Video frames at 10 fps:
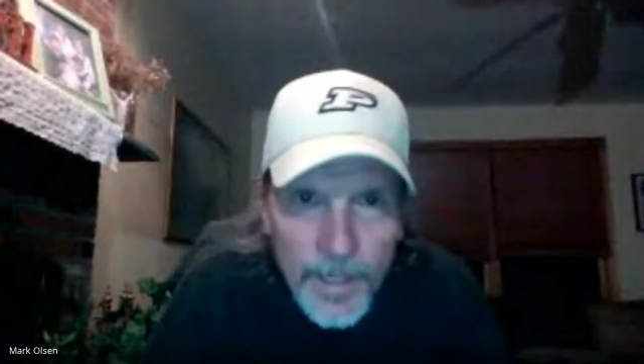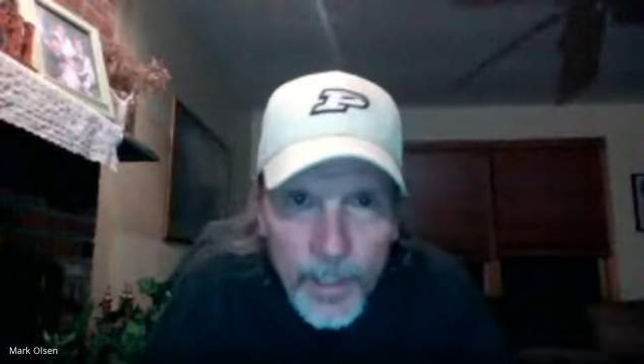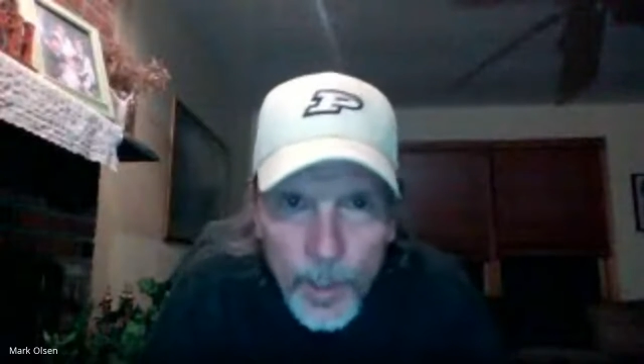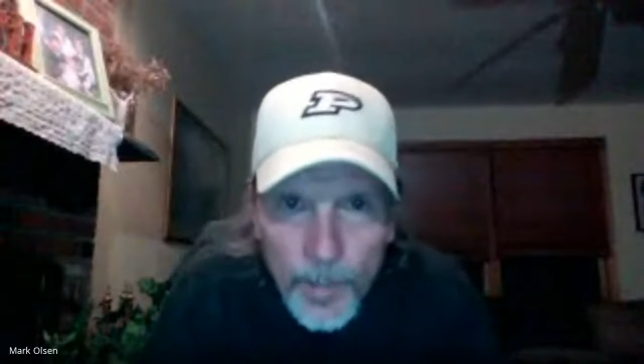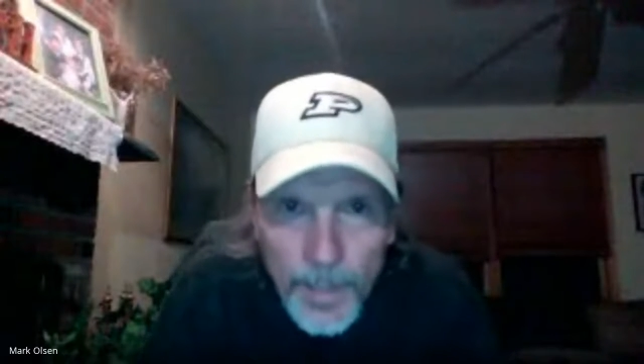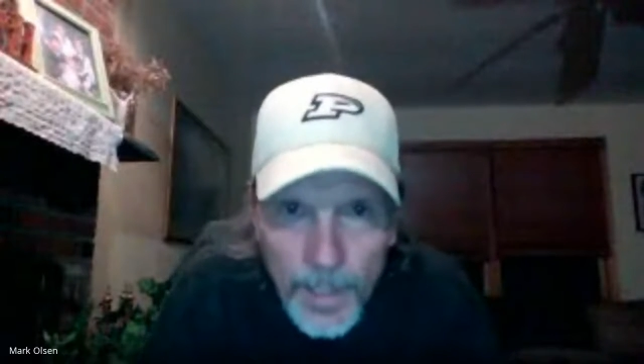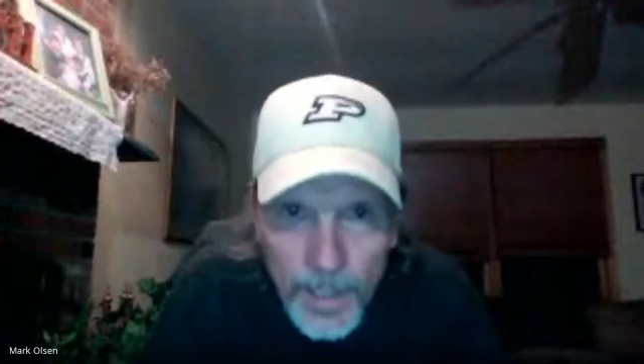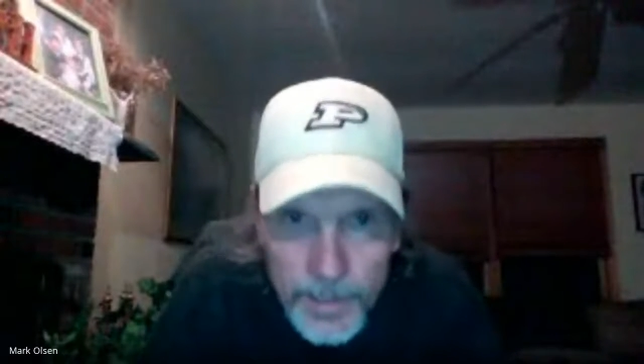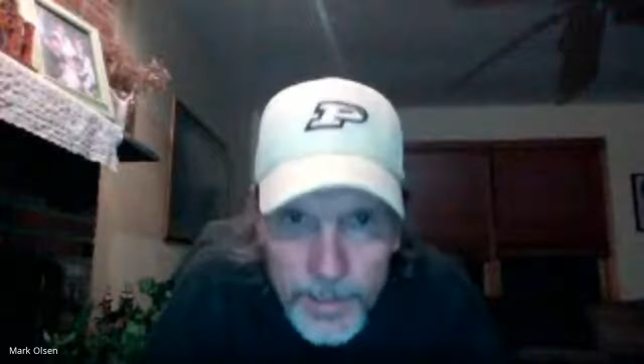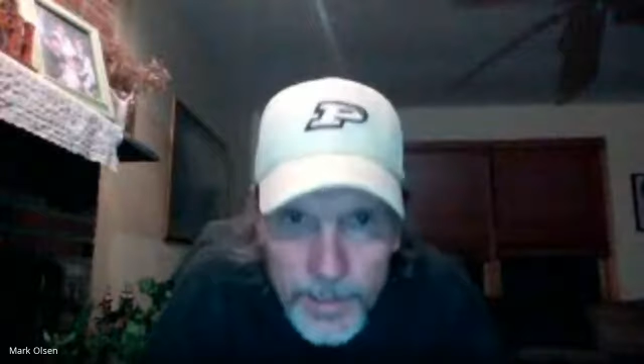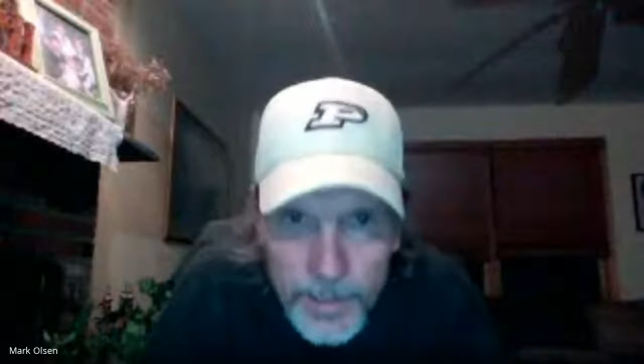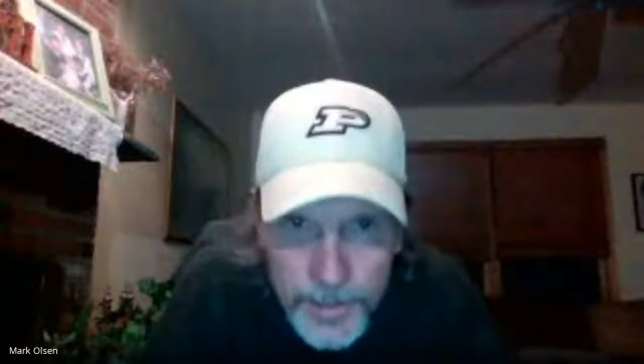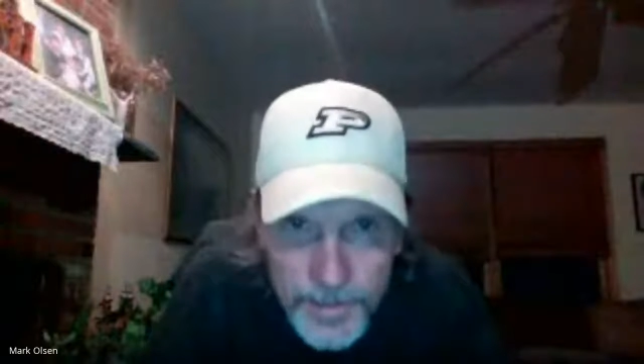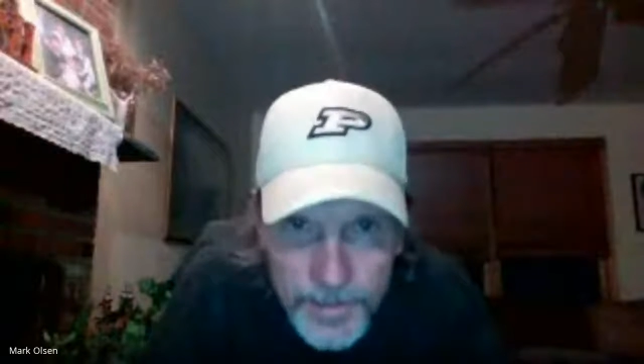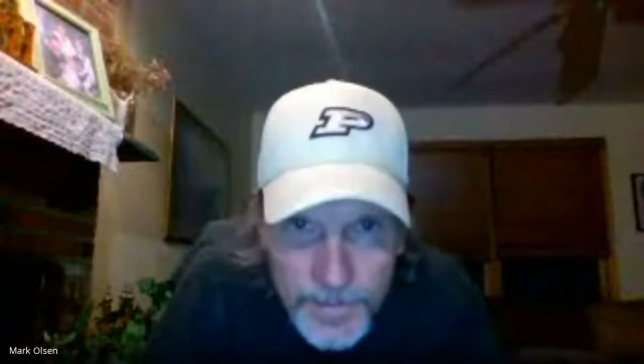Ariana
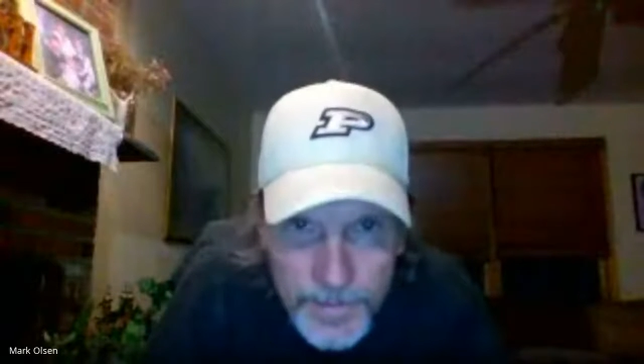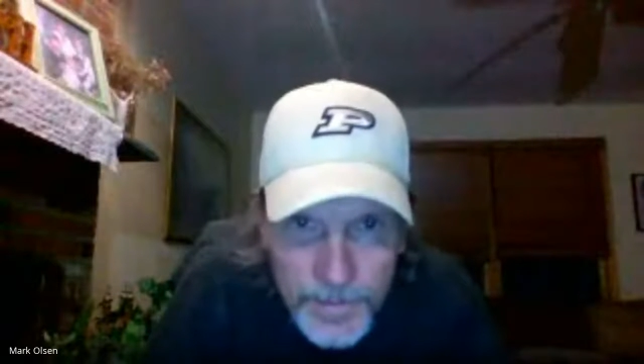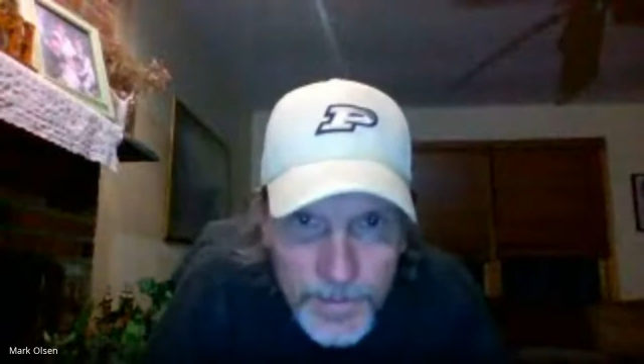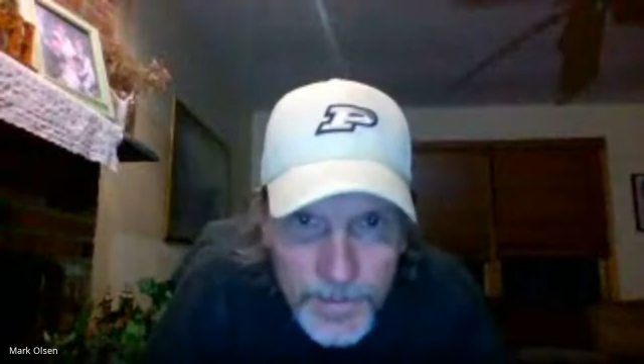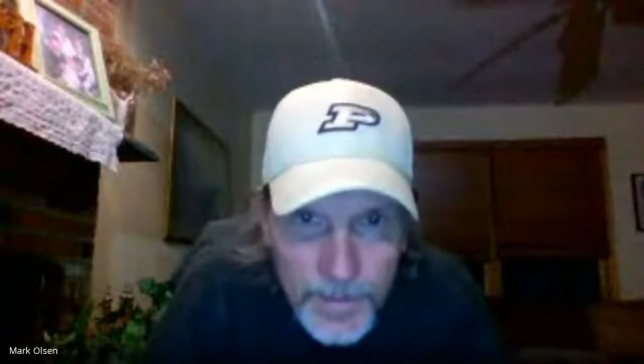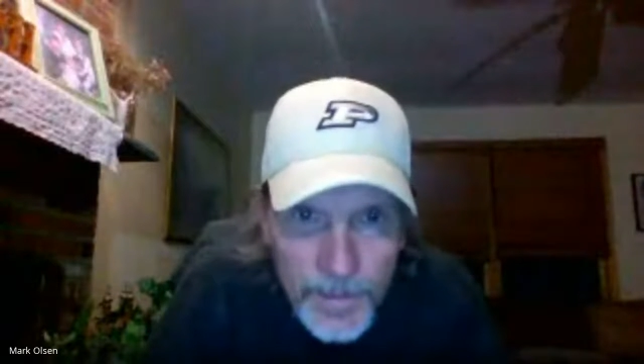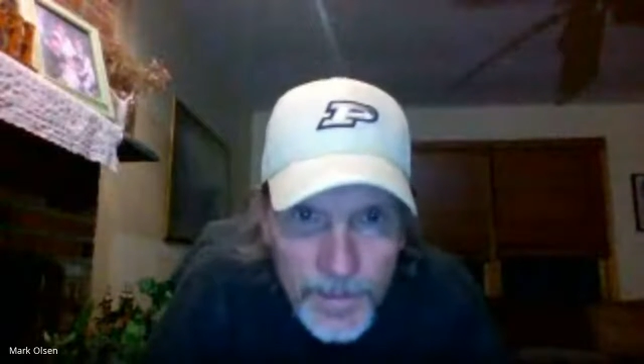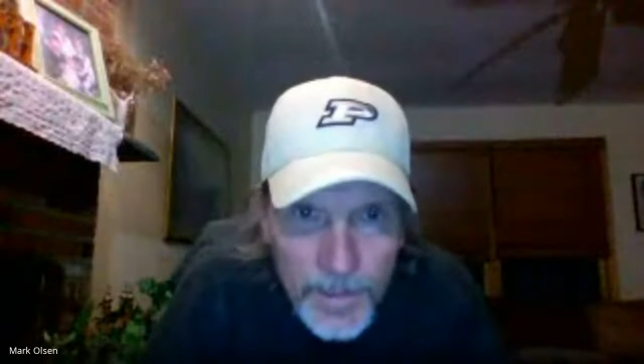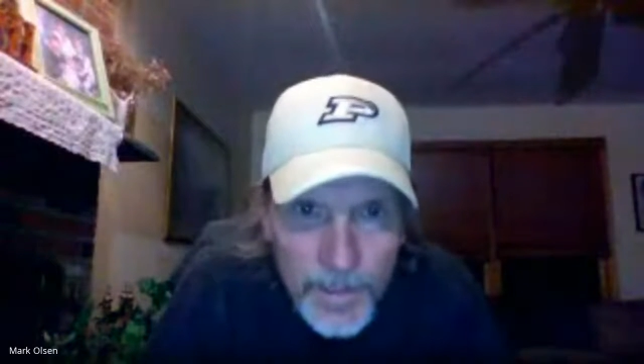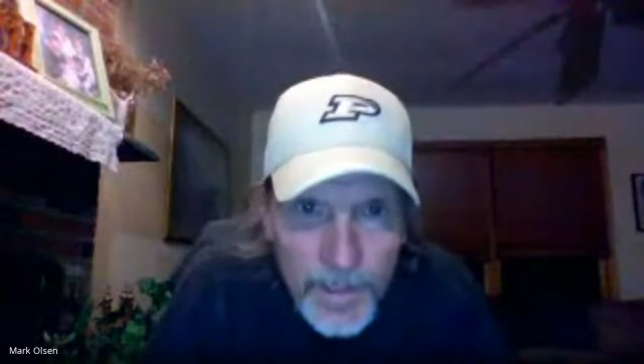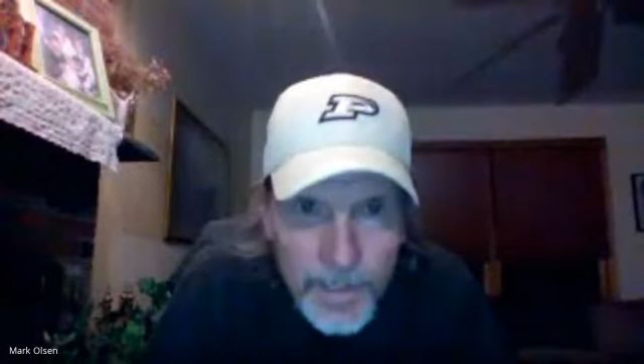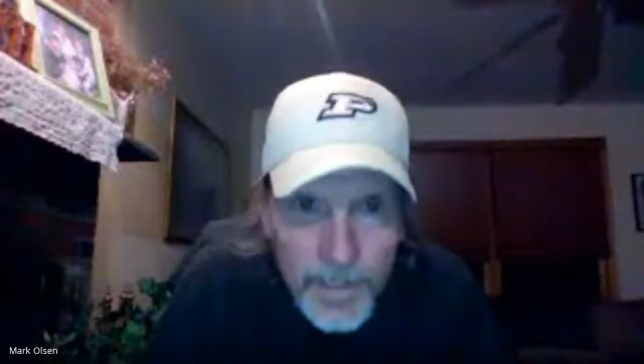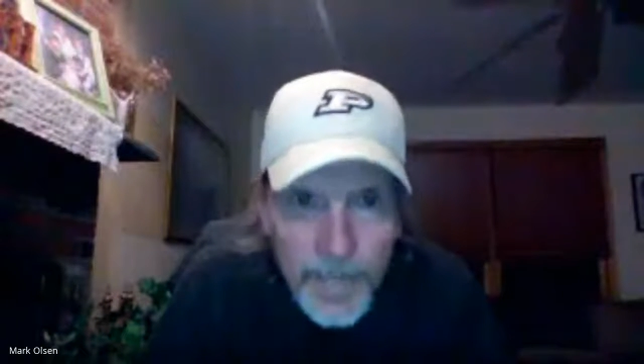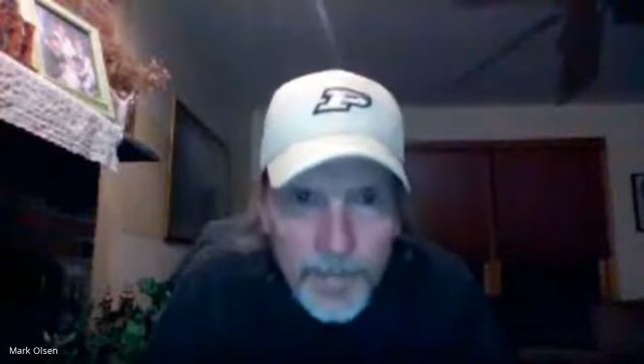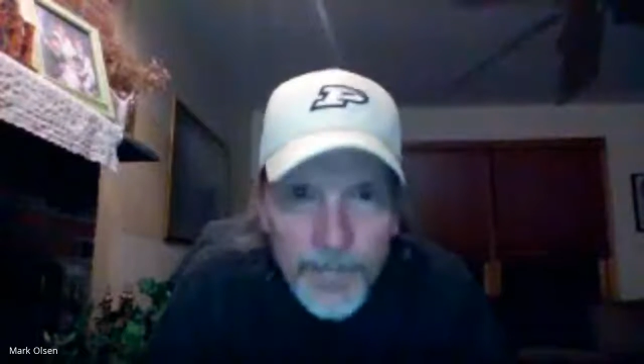Komenaj,
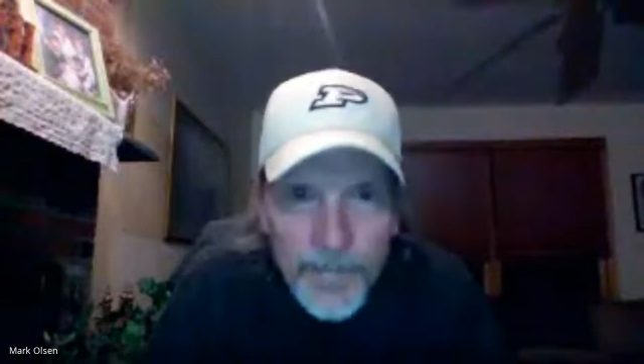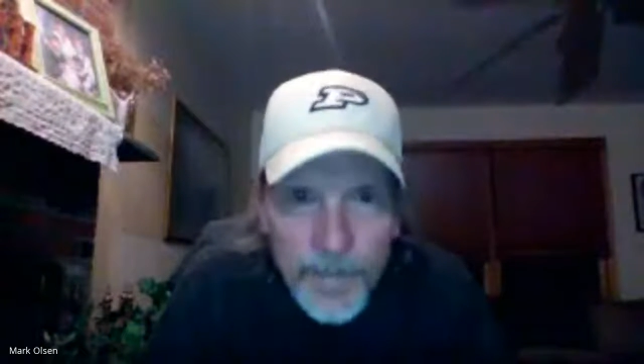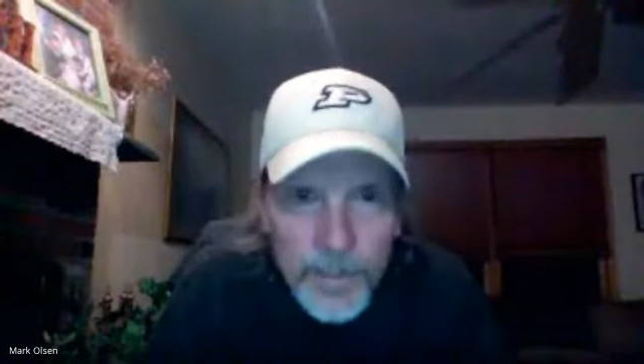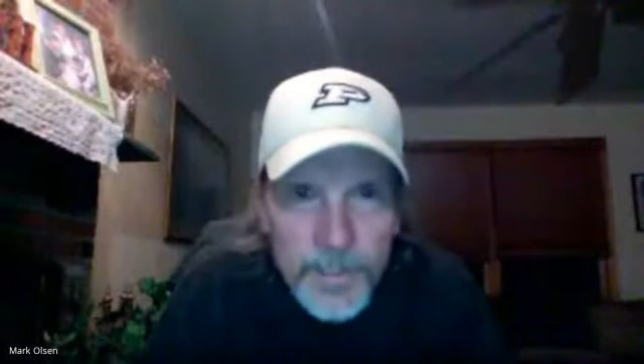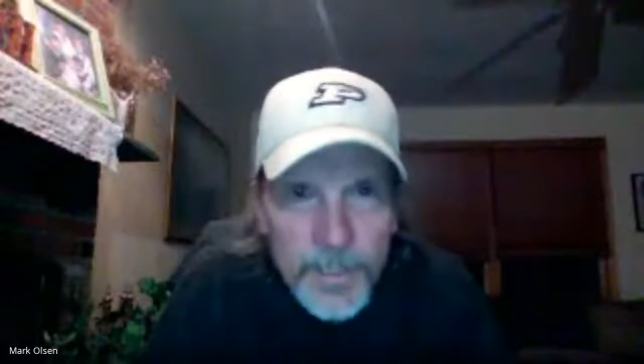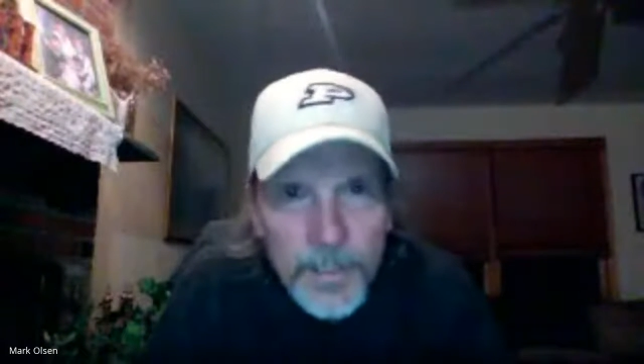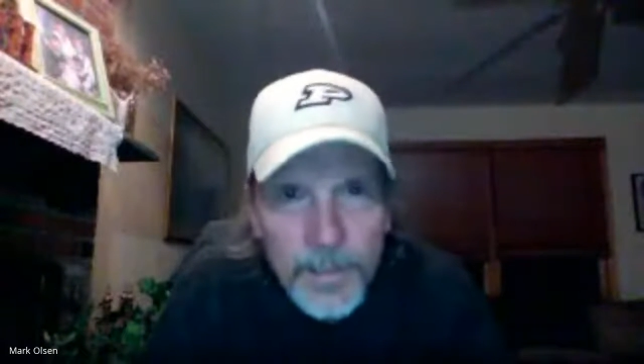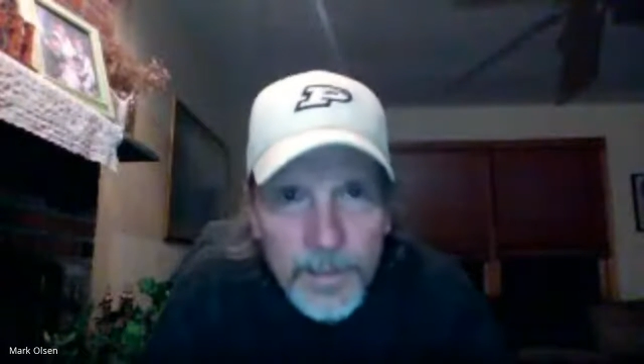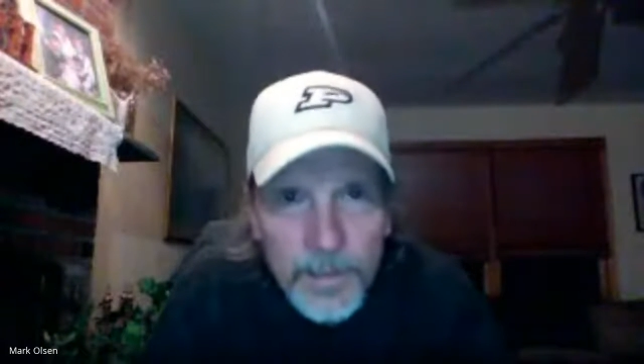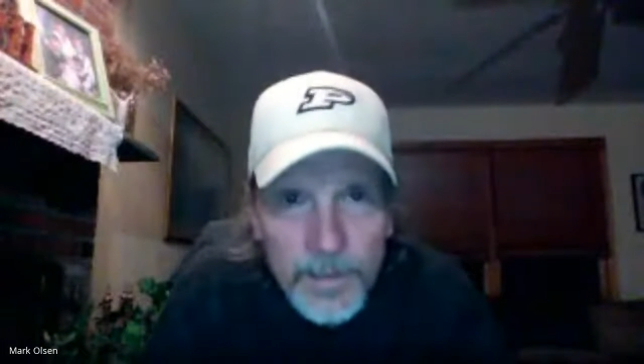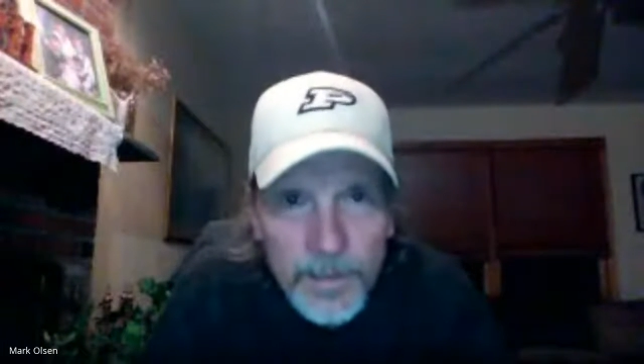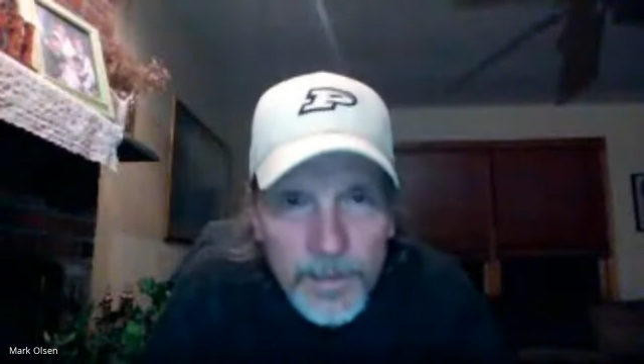and Gabby Verdosi.